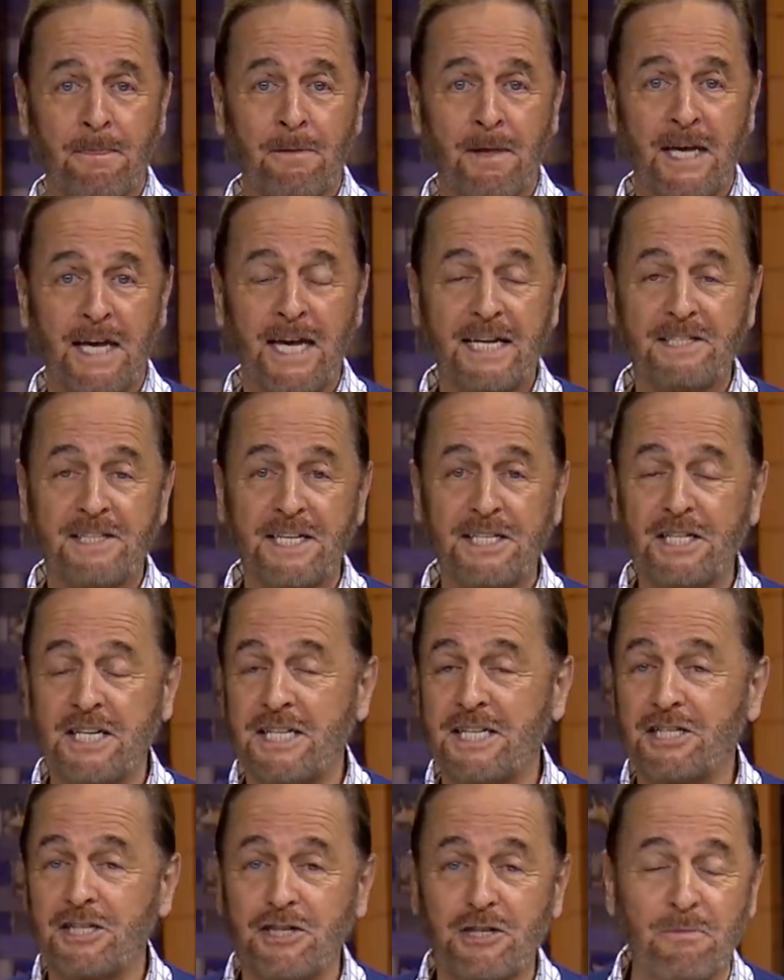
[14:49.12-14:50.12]
It, it,
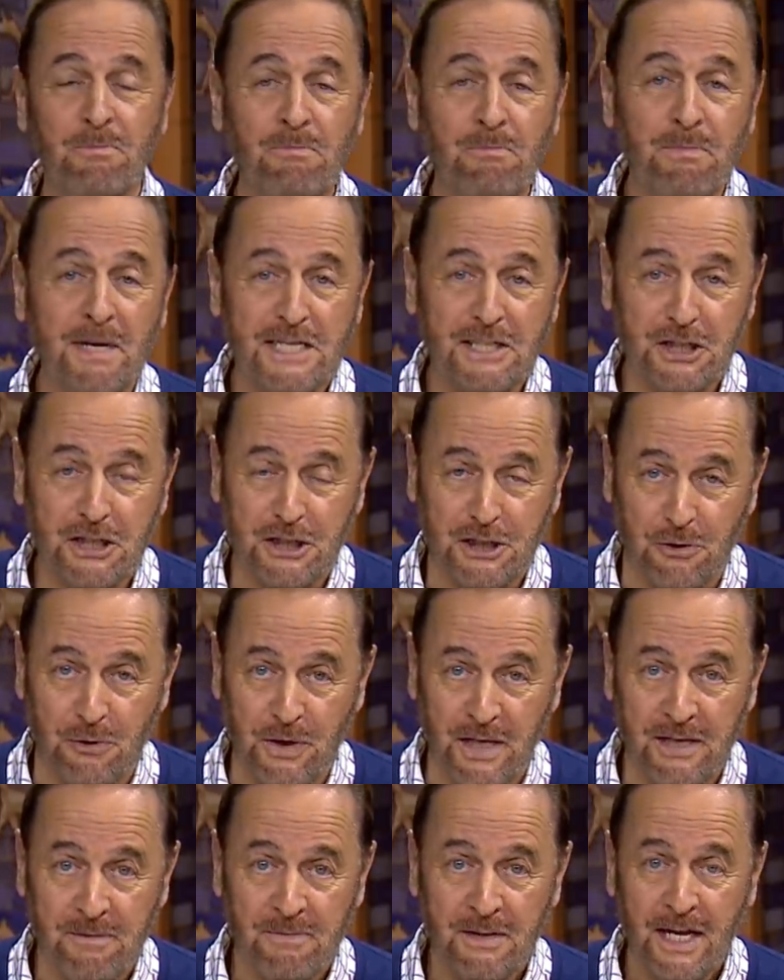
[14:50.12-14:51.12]
it's the
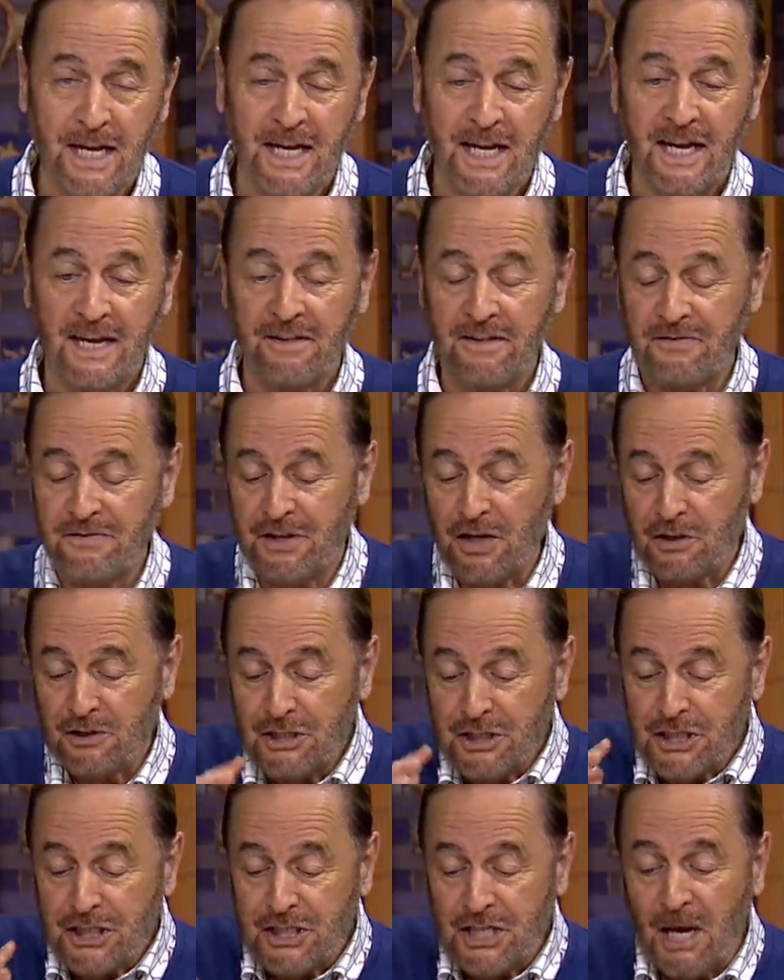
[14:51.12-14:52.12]
mystery. There's
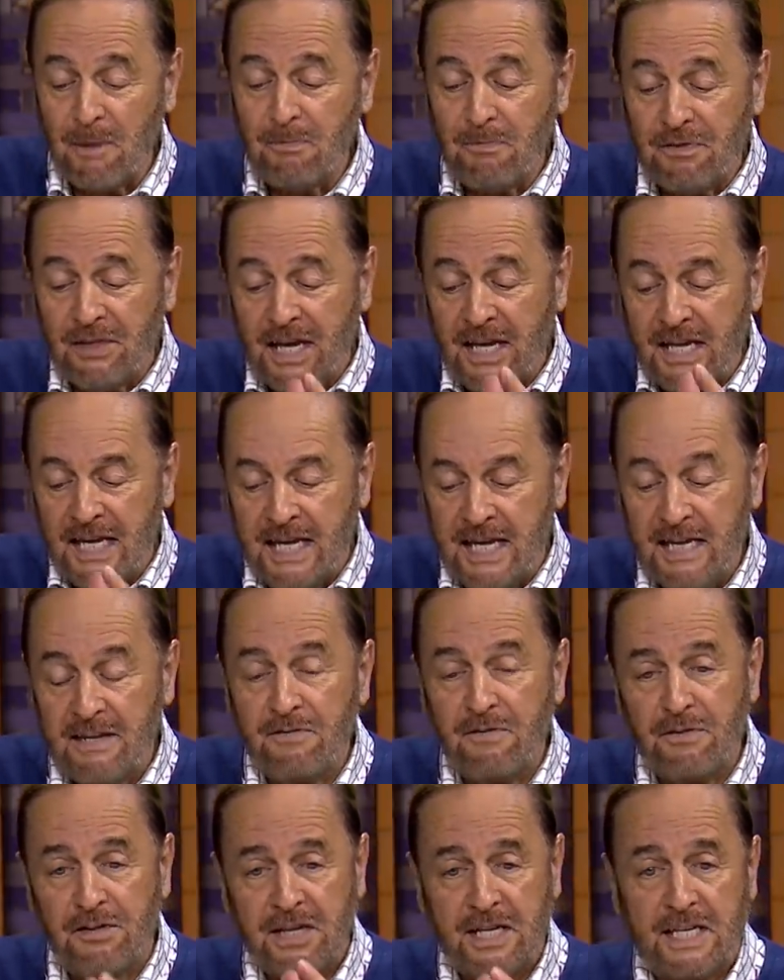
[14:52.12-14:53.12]
something
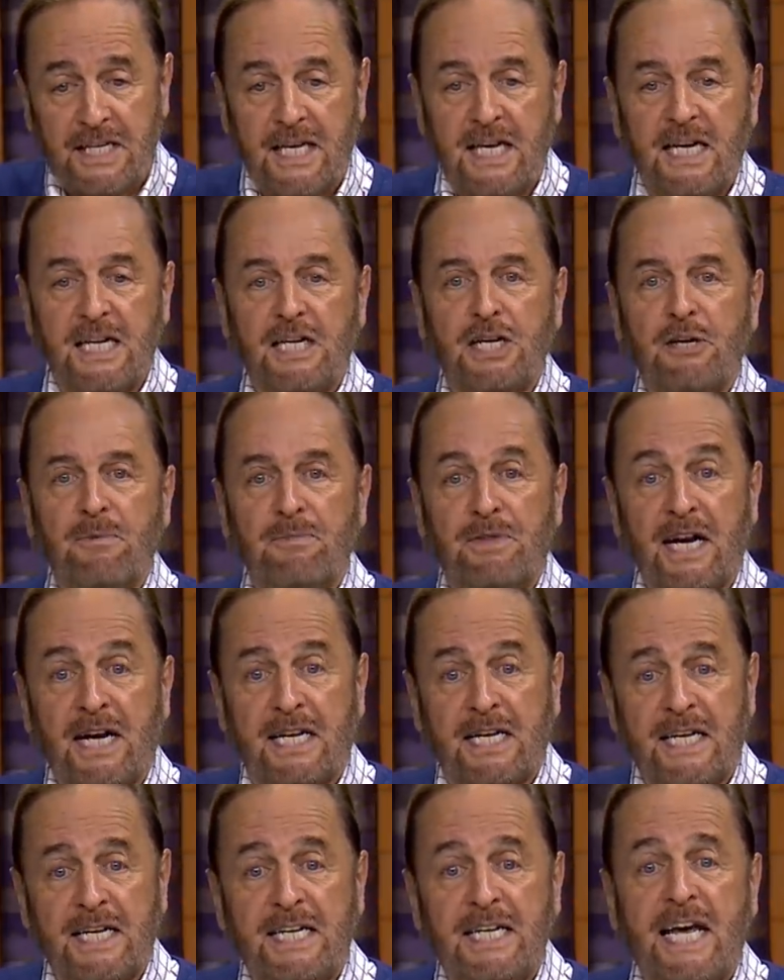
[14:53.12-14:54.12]
in the kingdom that
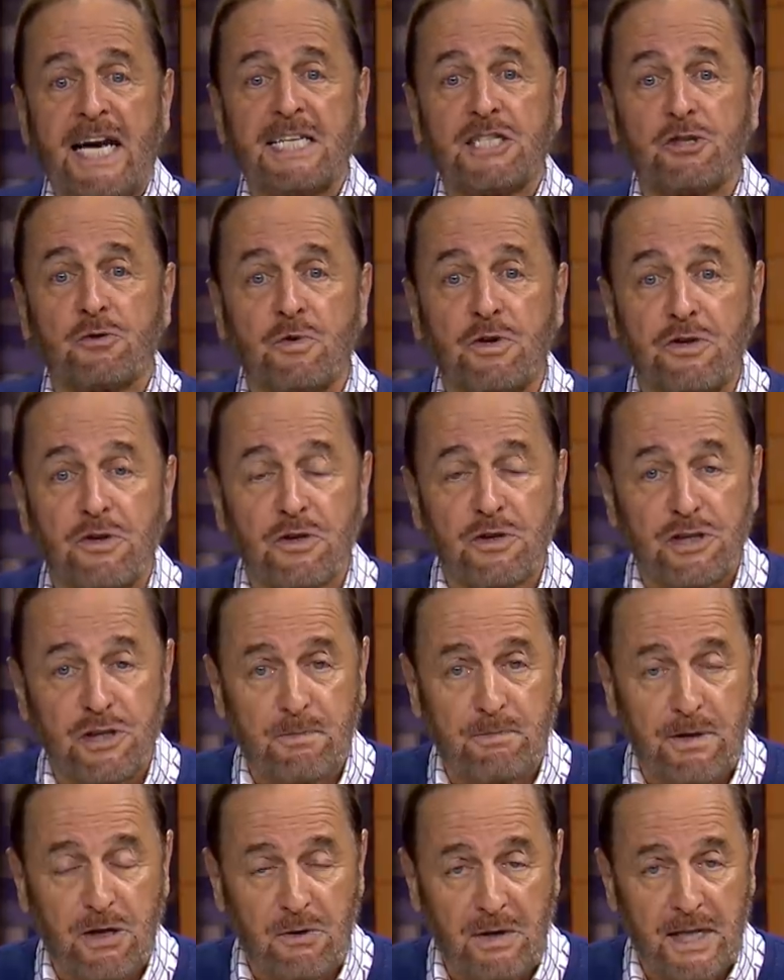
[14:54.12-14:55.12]
connects with your
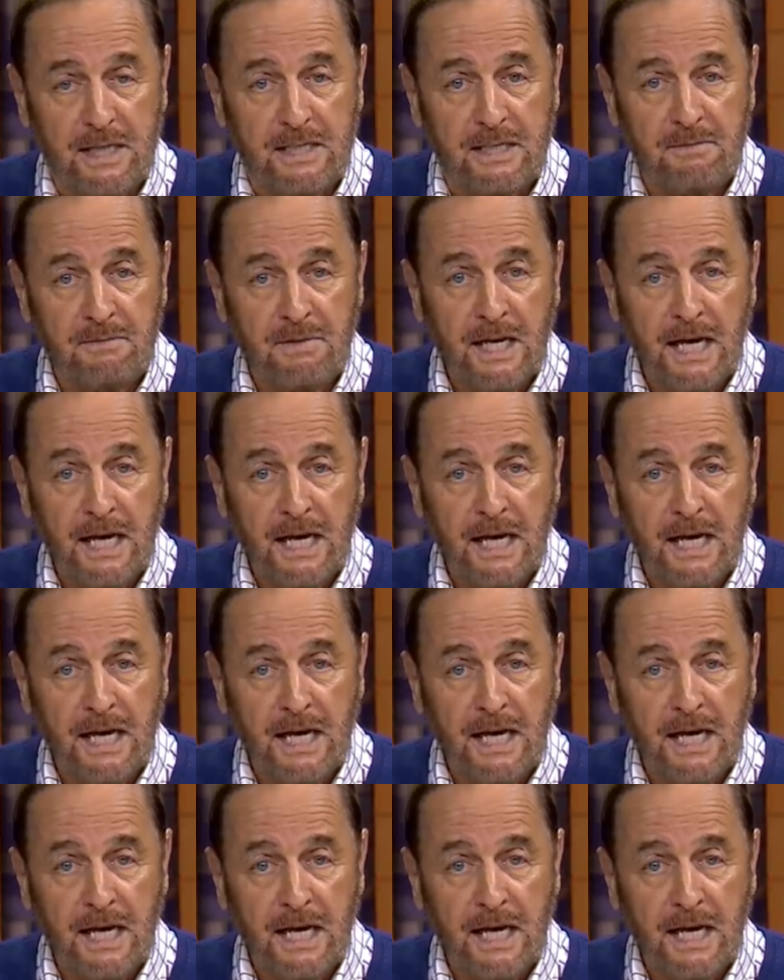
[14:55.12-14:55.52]
spirit,